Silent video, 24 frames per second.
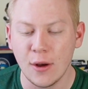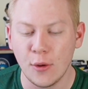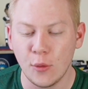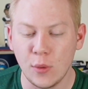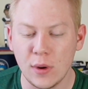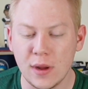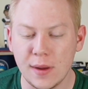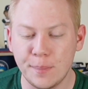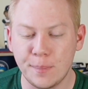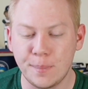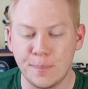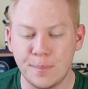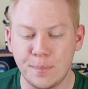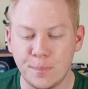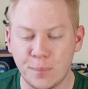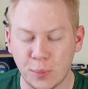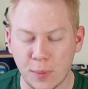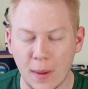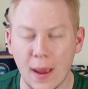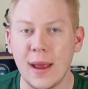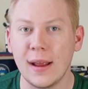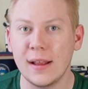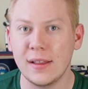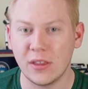we
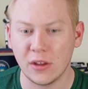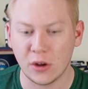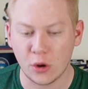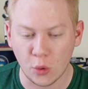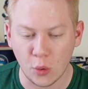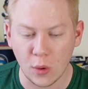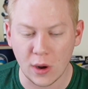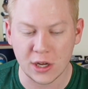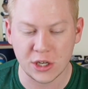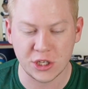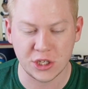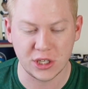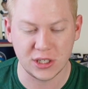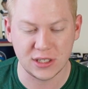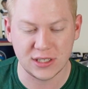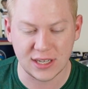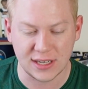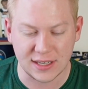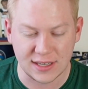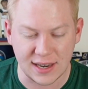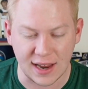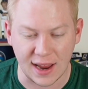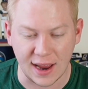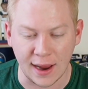beg the question
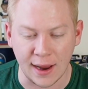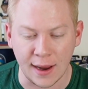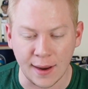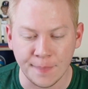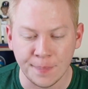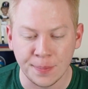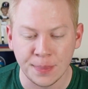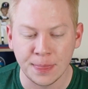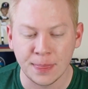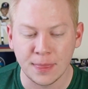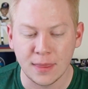today